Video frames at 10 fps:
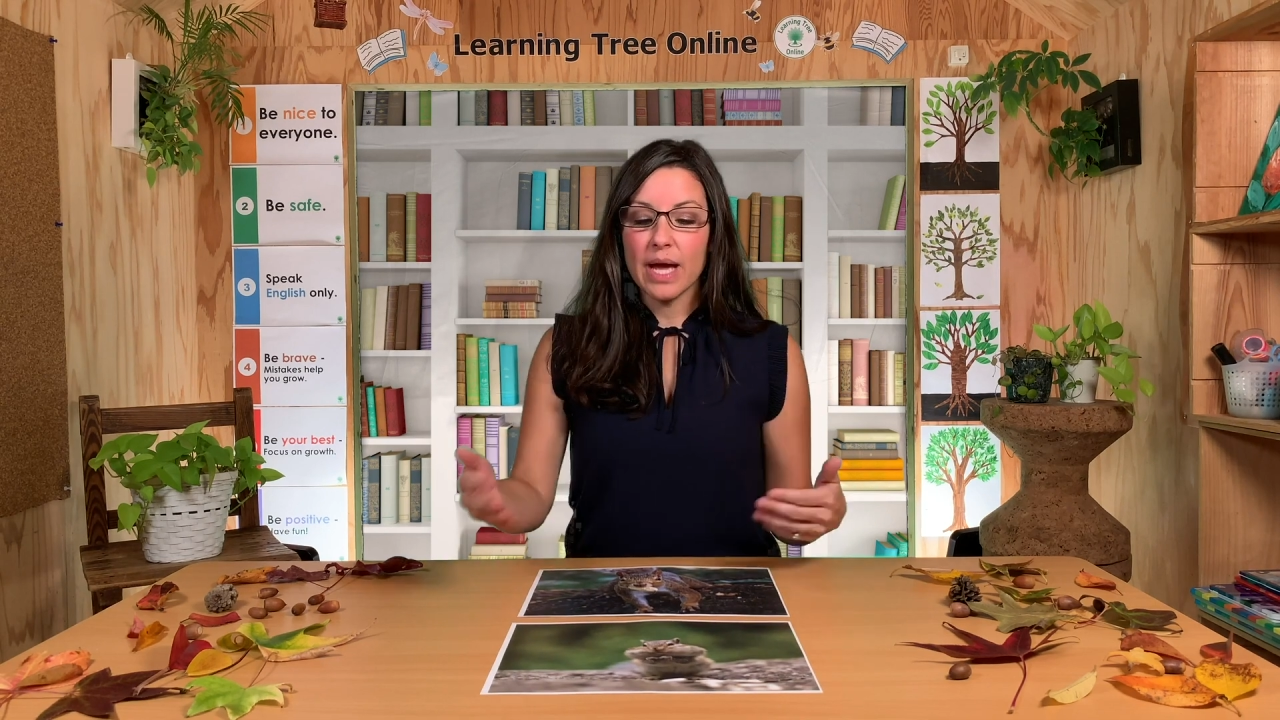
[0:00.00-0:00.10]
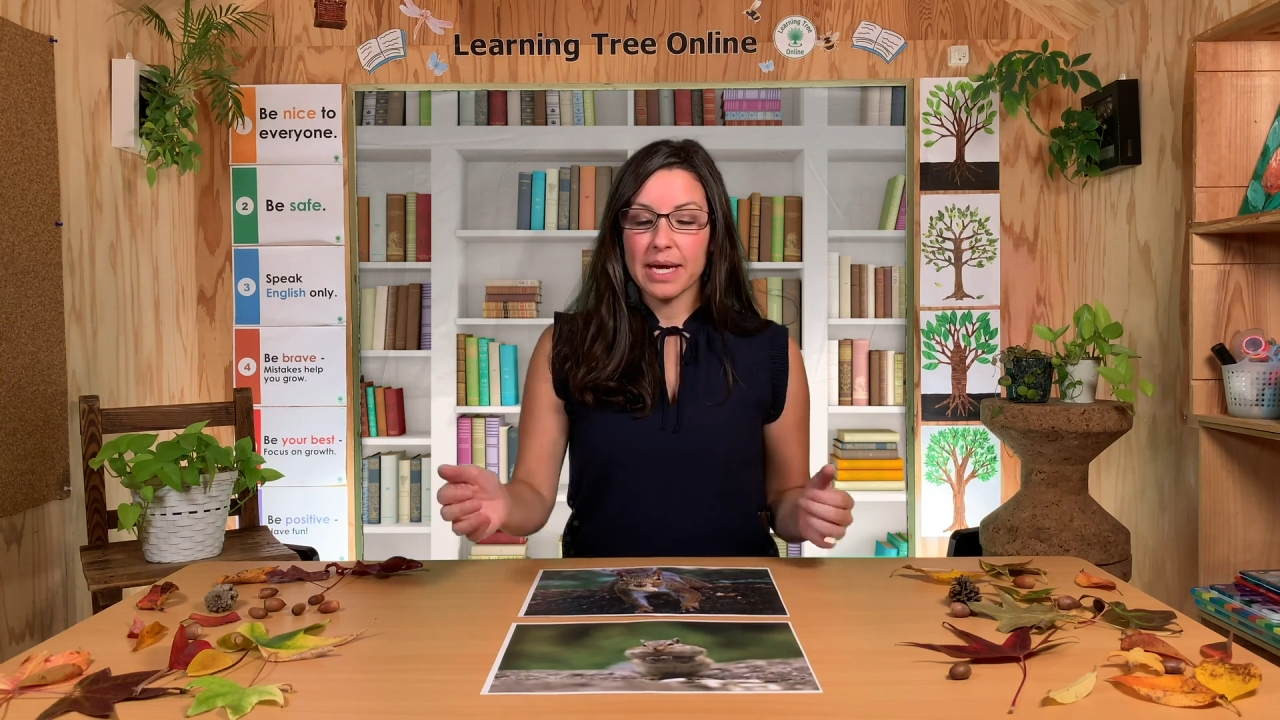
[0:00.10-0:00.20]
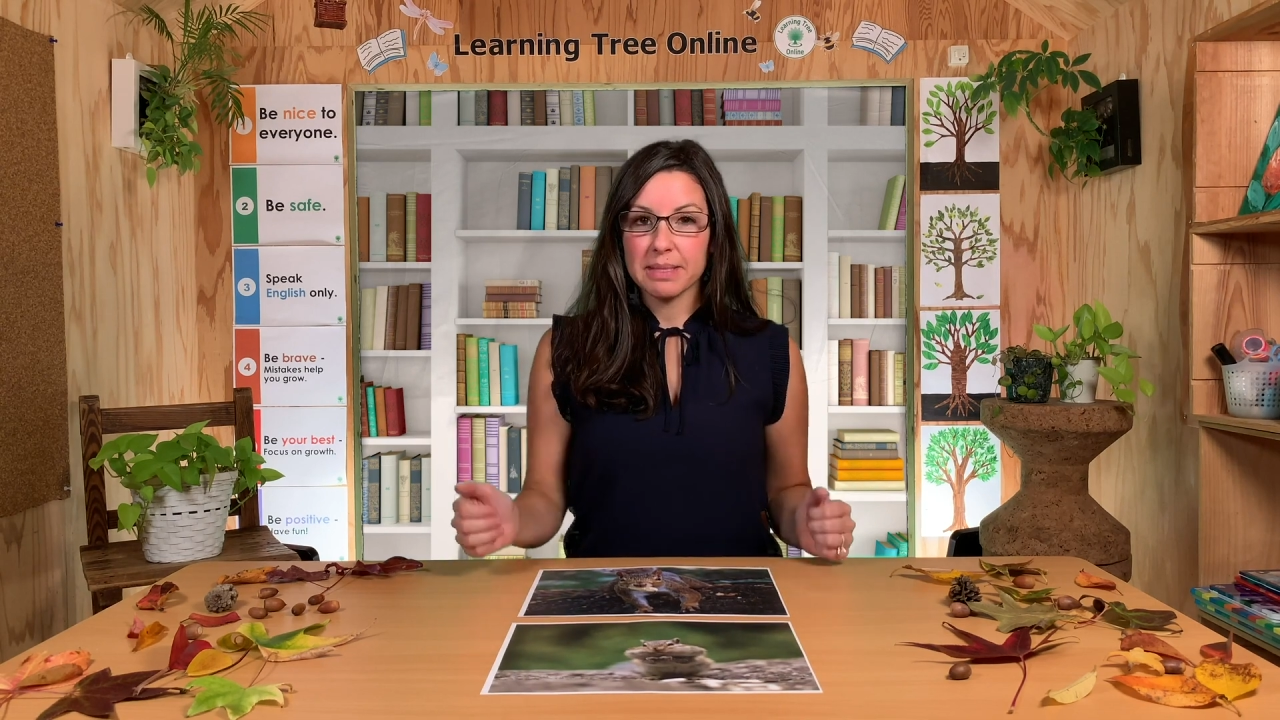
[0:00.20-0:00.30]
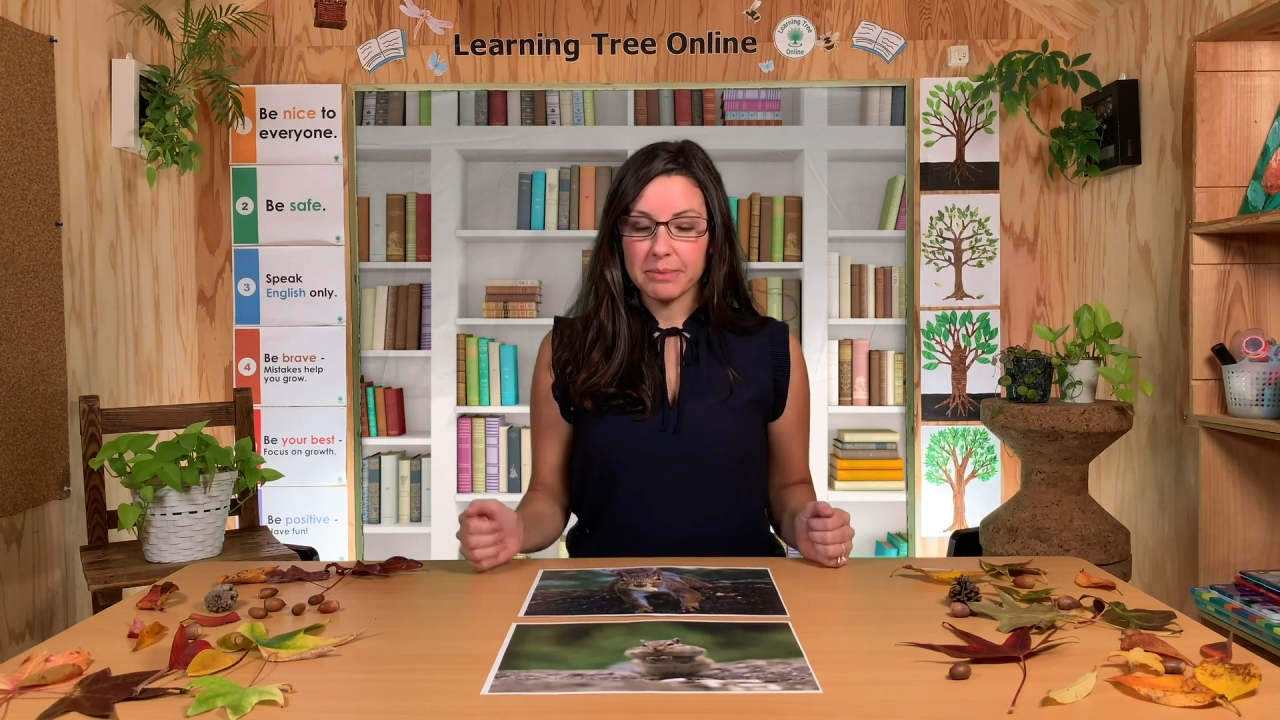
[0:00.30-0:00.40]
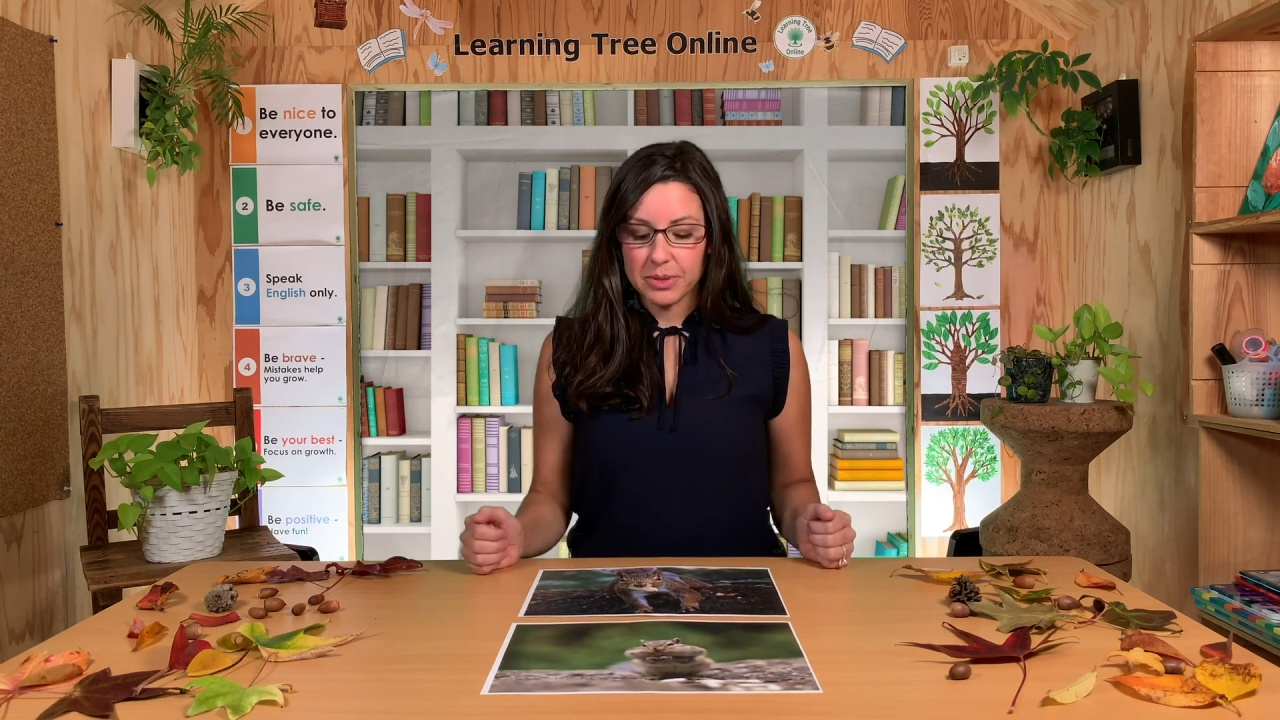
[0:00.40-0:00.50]

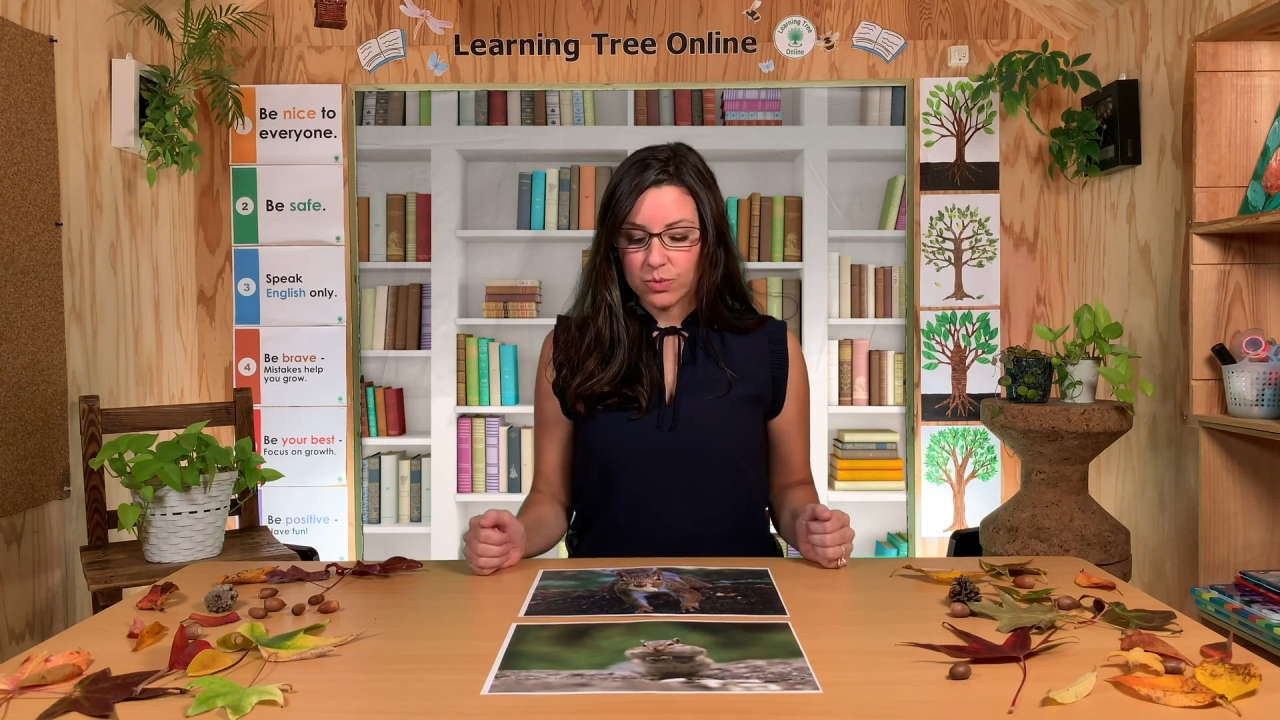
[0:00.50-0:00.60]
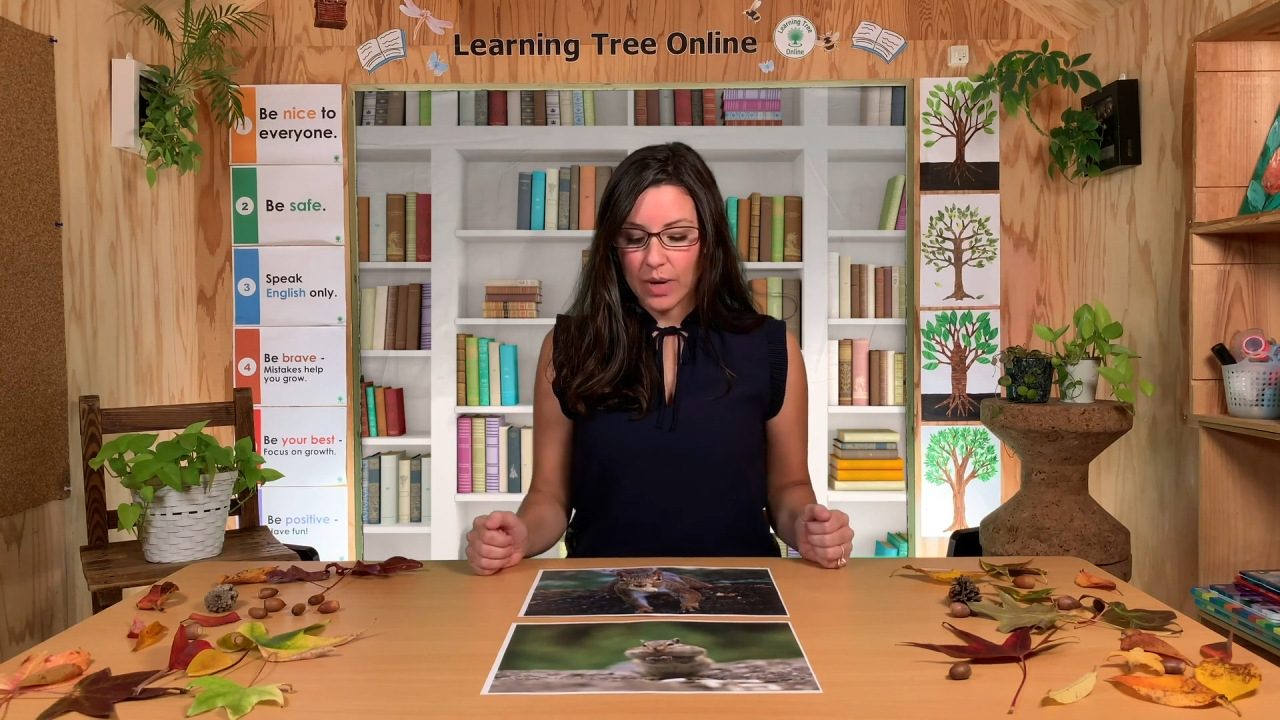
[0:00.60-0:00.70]
animals